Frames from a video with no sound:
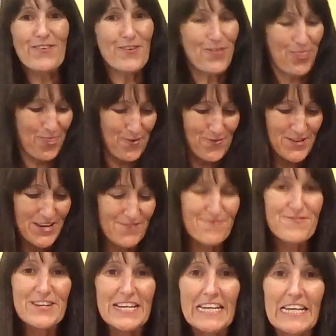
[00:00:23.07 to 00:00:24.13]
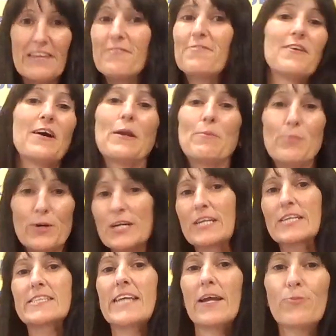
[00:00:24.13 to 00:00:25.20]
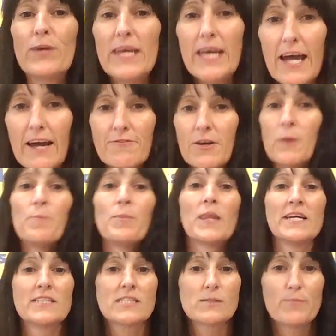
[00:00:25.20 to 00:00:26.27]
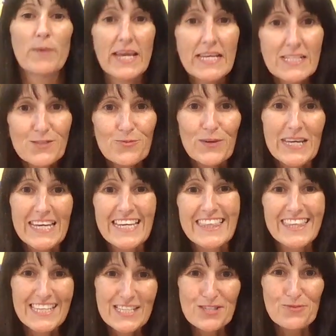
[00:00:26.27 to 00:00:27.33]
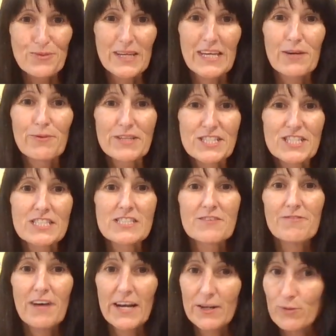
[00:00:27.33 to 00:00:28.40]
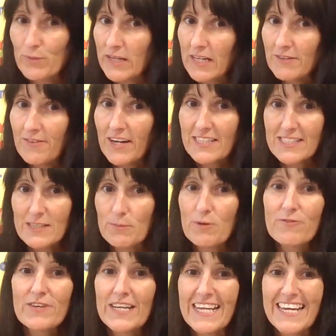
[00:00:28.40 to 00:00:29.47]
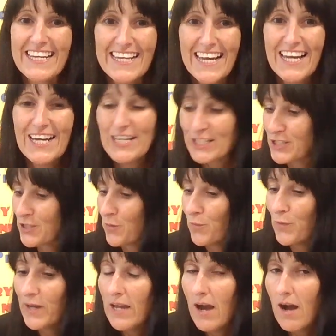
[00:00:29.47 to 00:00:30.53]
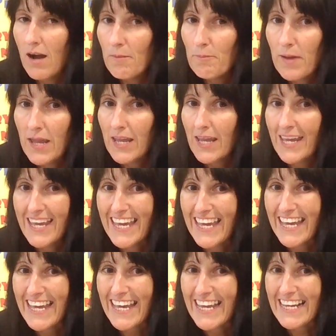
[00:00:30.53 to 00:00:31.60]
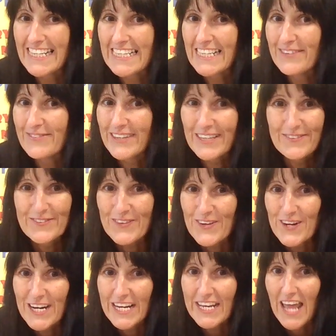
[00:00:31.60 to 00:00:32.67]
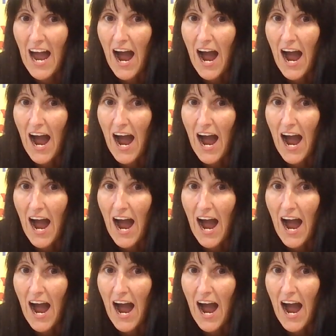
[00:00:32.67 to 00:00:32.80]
were three really fun books, and we have Space Week this week, which is the final week of our summer reading. So we are making, wait for it,